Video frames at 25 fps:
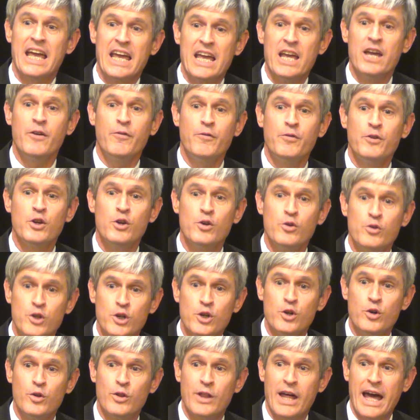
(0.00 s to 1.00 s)
If you
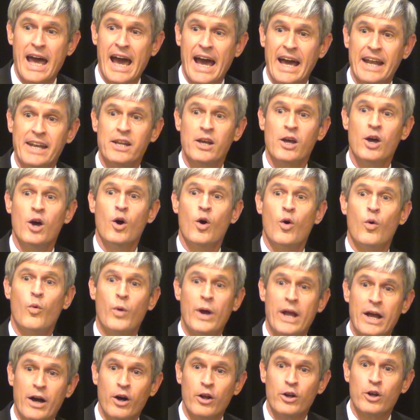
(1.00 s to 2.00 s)
do that,
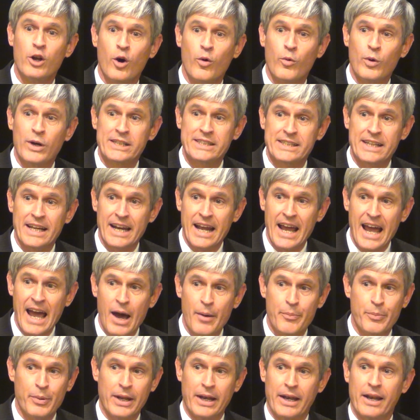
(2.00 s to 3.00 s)
we all know what's going to
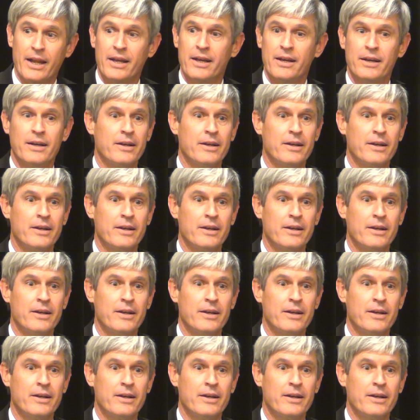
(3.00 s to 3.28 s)
happen.